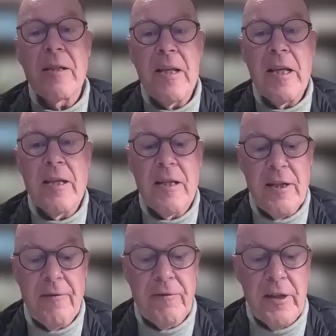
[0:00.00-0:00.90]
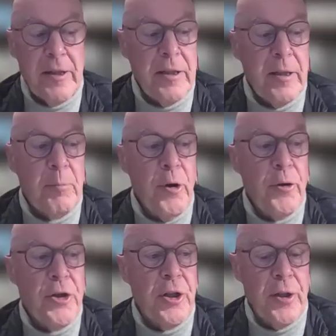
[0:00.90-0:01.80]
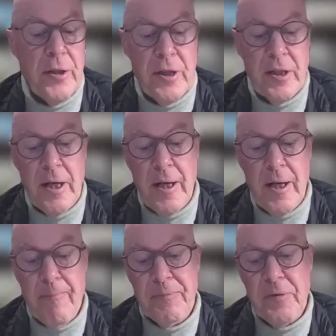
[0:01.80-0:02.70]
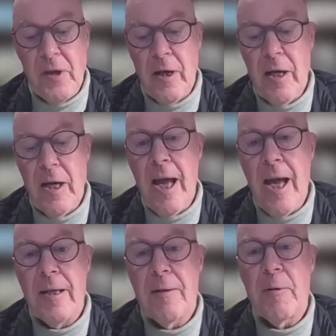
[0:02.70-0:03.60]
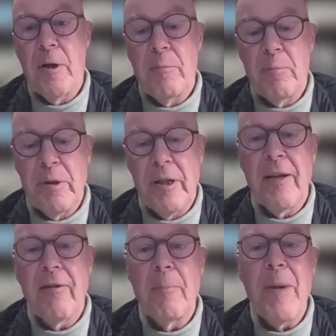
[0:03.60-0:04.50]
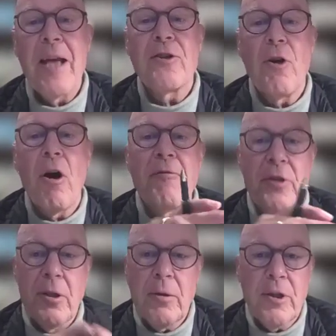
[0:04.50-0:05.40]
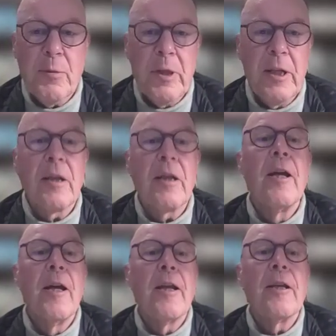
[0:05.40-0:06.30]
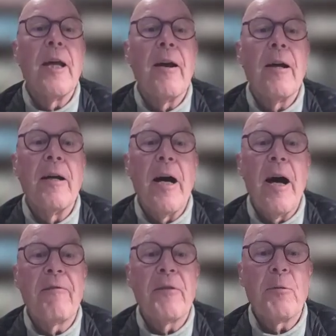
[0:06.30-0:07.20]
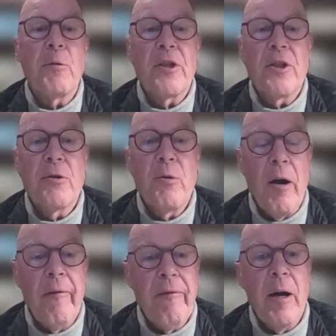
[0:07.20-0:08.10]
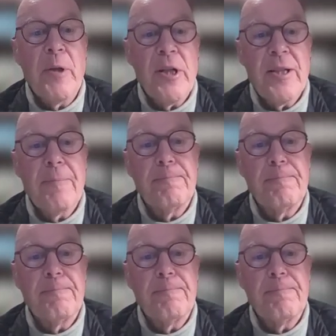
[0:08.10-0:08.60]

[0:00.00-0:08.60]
these different approaches and bring the best off, so to speak, afterwards to our farmers.